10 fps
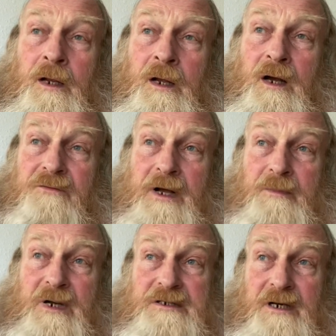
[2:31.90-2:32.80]
I
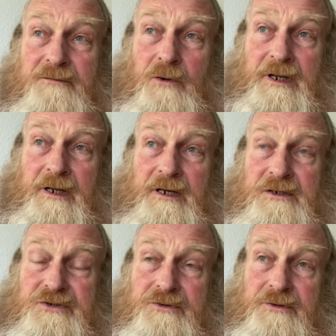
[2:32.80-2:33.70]
found myself looking
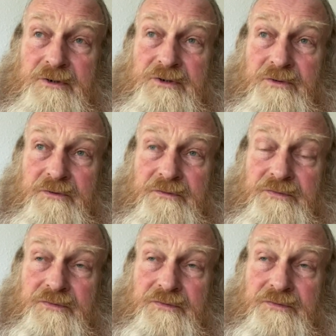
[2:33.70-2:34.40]
into the sort of